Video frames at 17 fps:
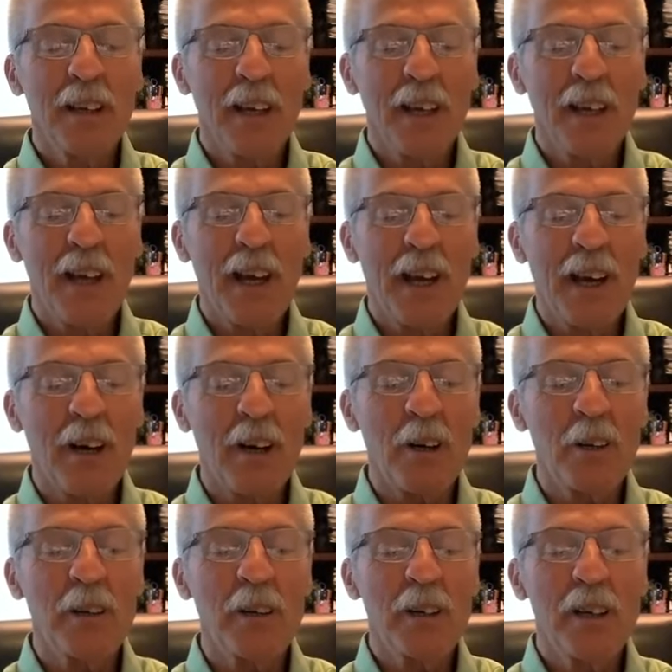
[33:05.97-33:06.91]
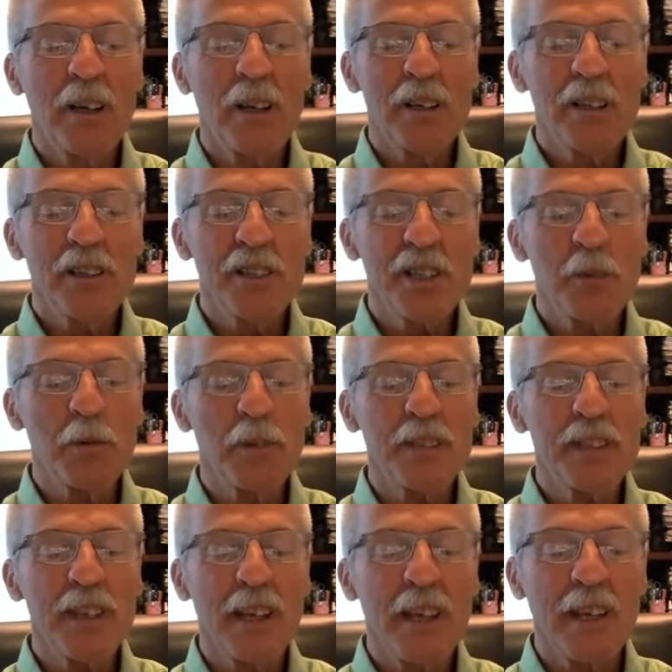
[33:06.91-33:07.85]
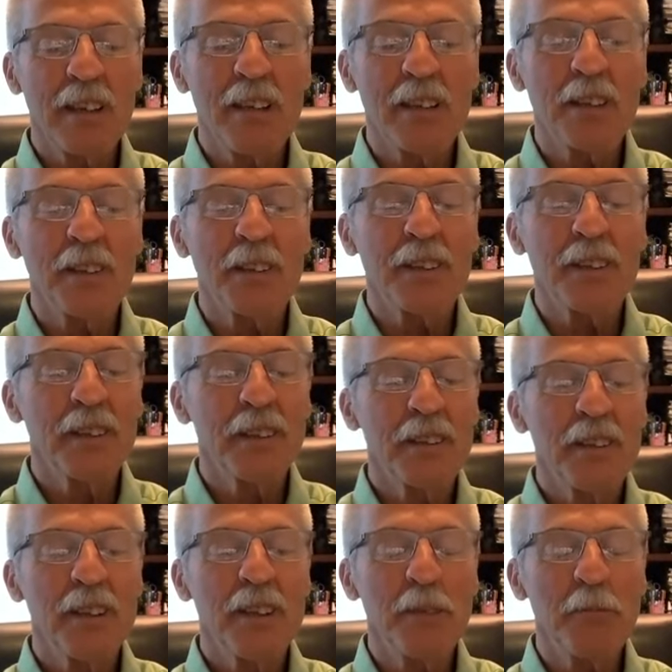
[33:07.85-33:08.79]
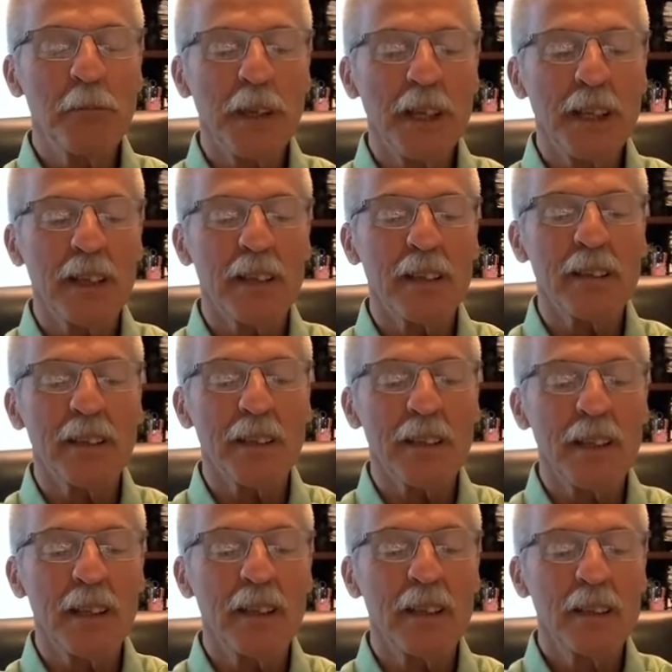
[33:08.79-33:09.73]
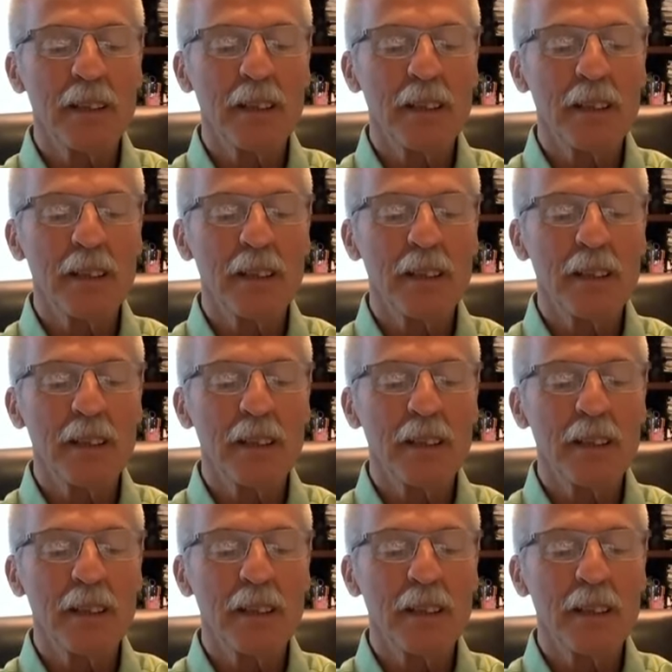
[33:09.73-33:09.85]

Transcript: and how she was healed immediately.